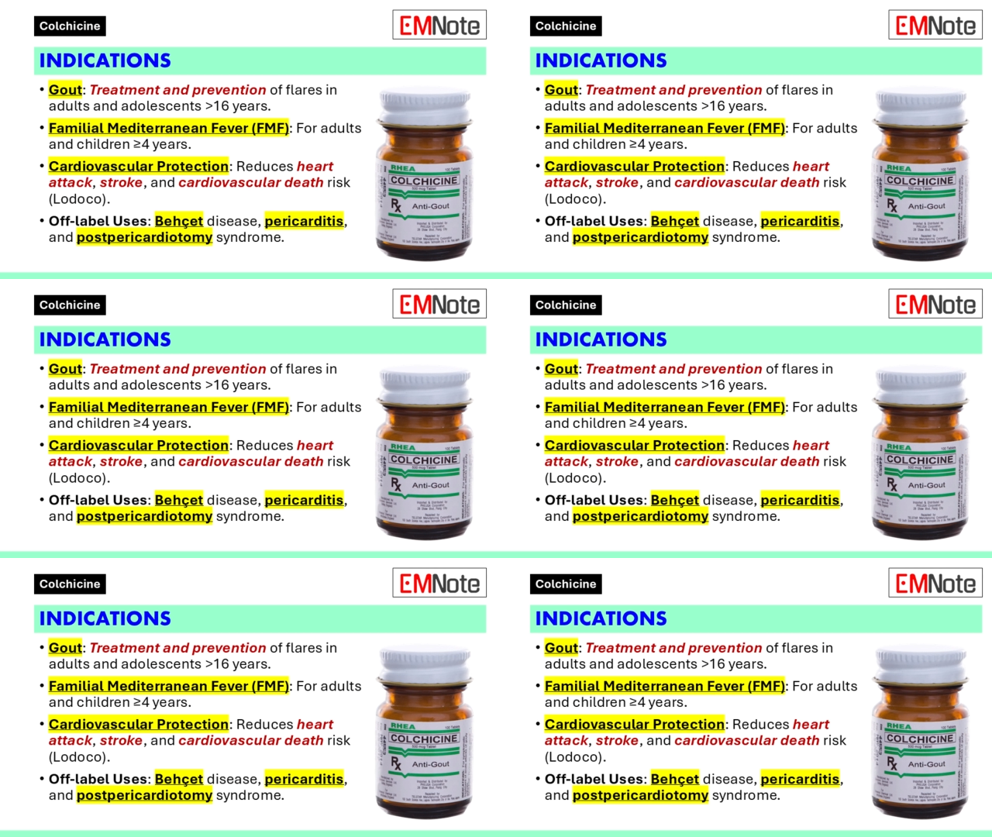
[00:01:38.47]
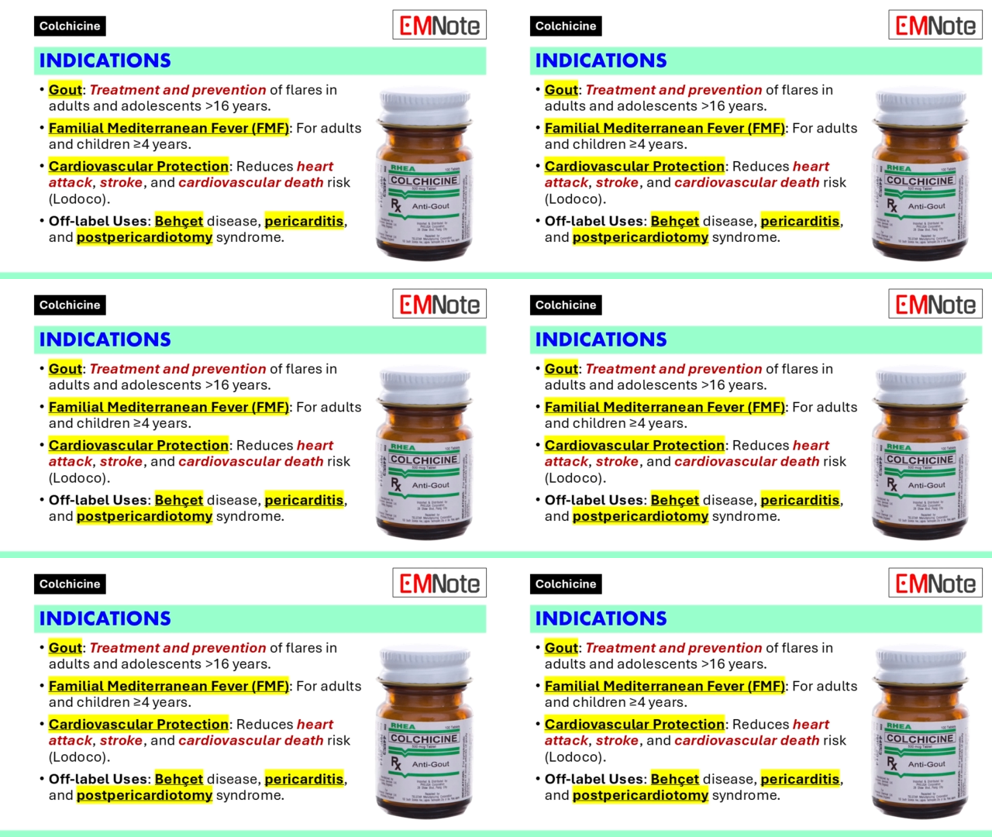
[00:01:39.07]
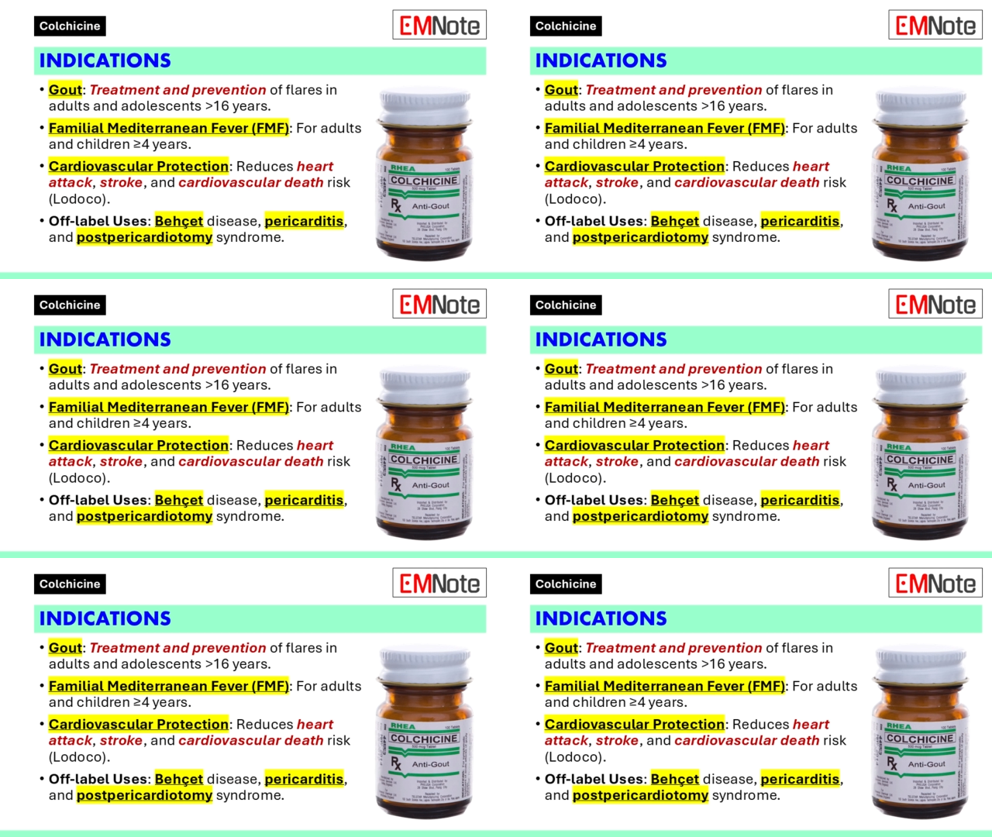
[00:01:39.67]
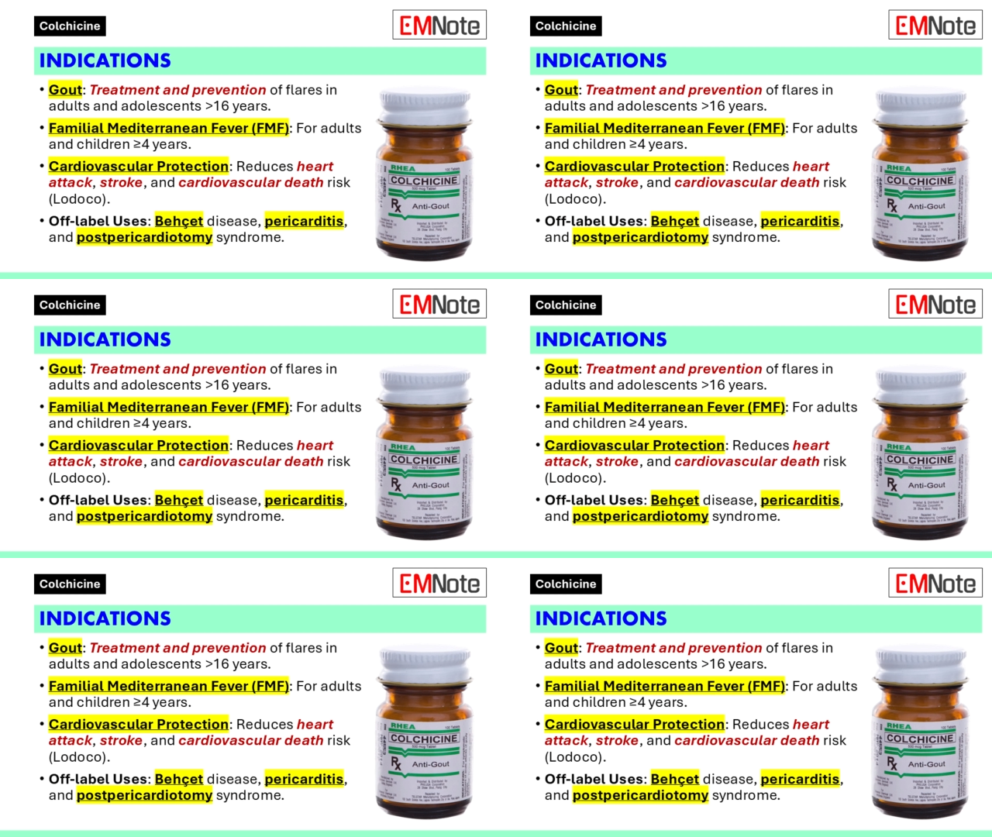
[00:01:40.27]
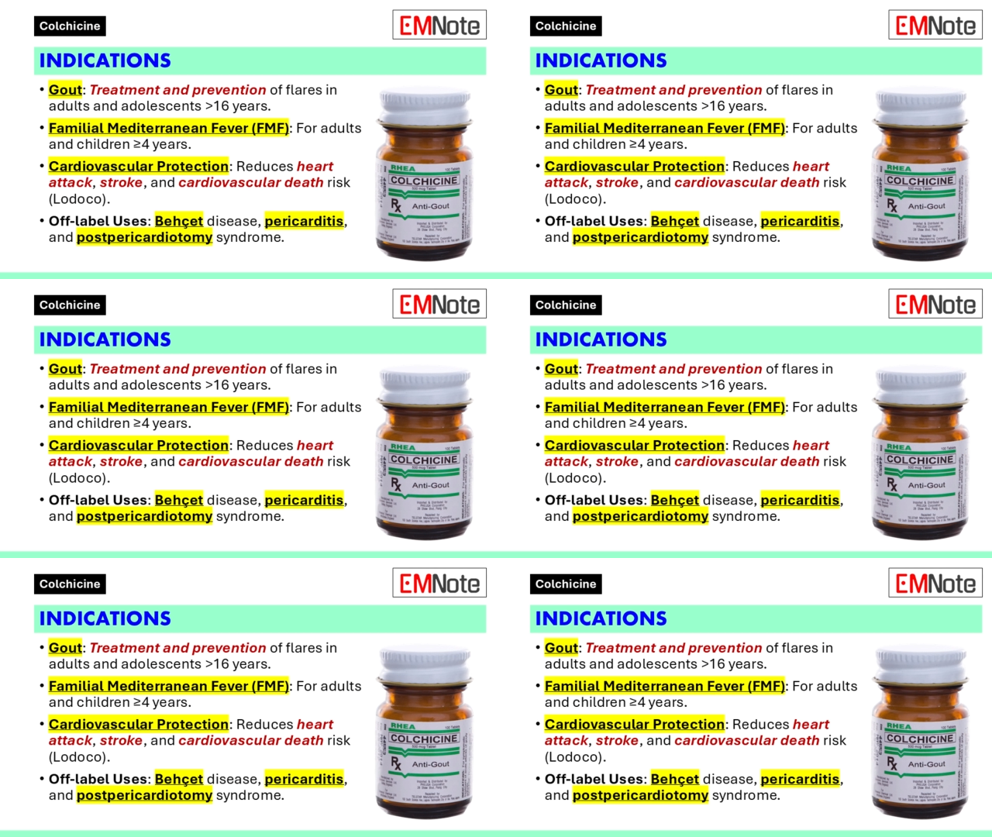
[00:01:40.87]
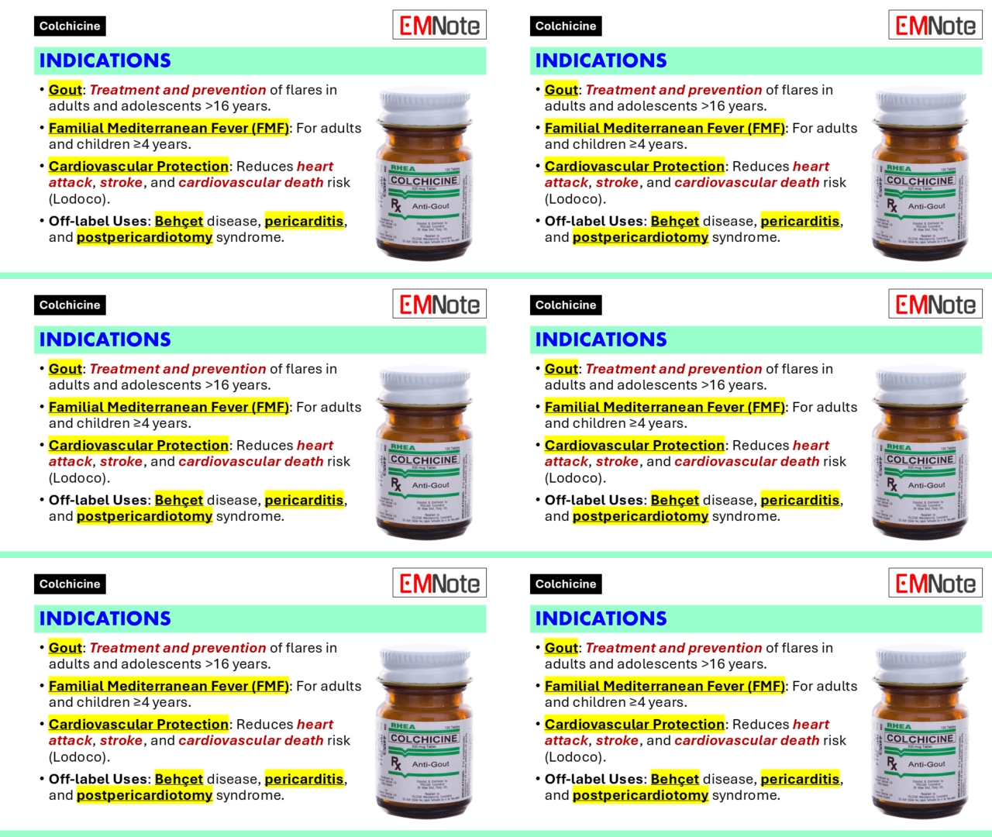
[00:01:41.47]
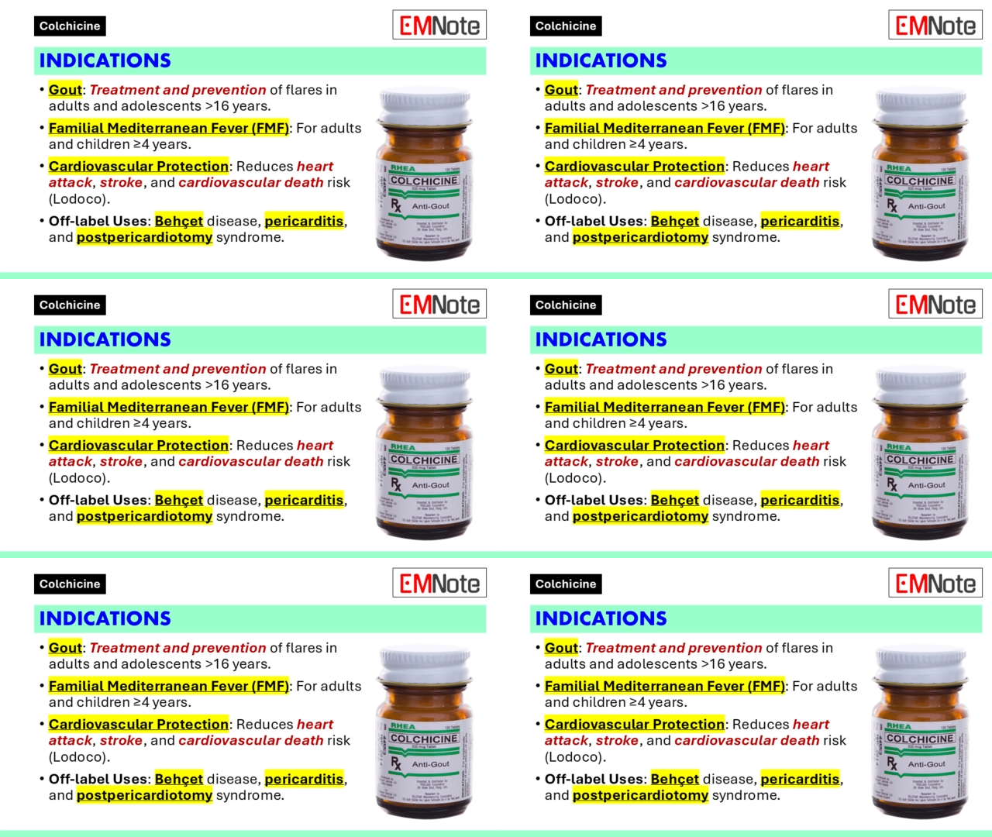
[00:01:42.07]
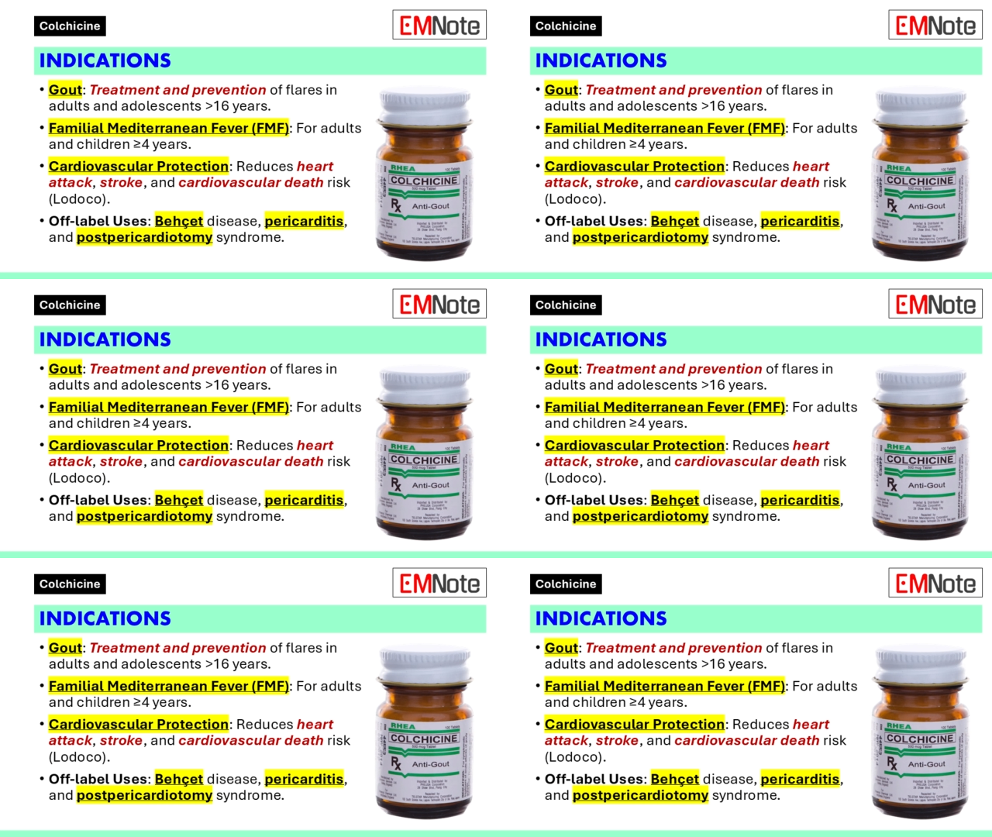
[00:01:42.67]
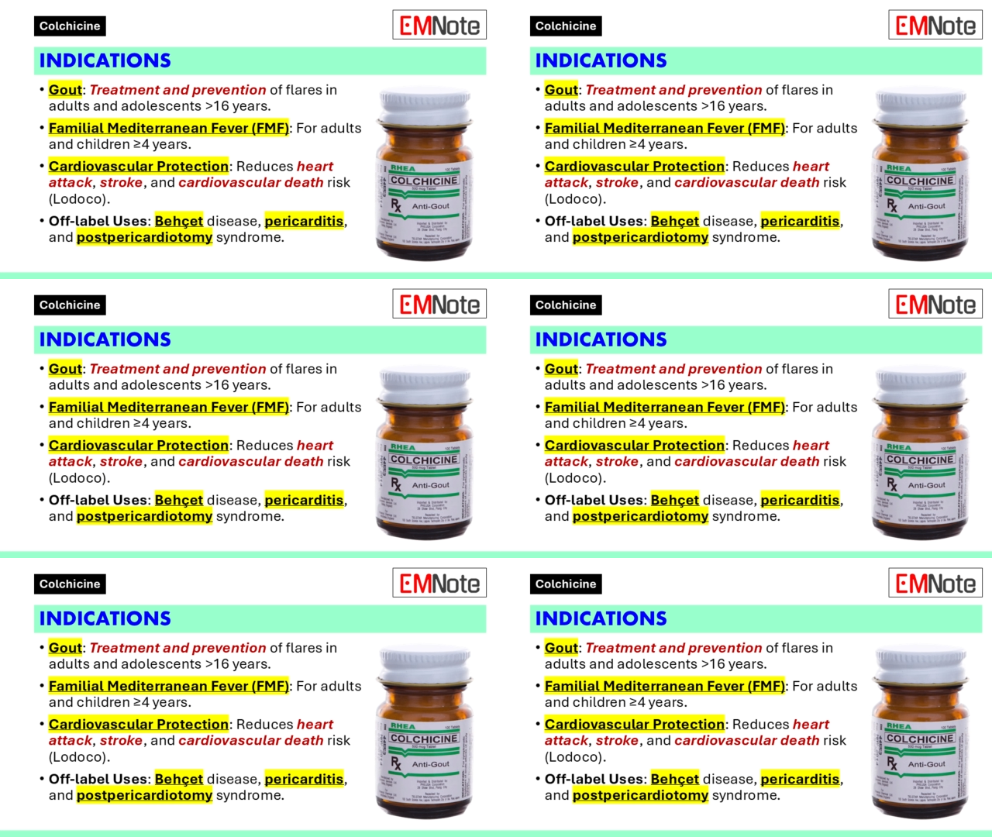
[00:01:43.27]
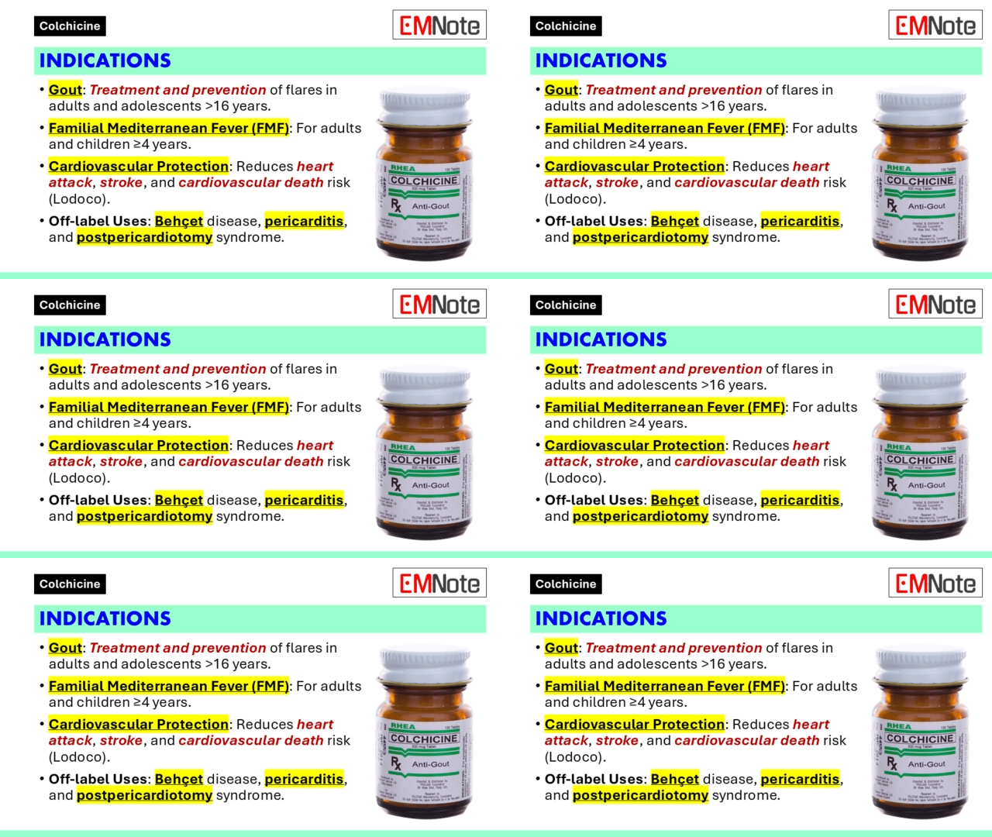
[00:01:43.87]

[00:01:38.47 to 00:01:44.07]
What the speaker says: (no speaker visible)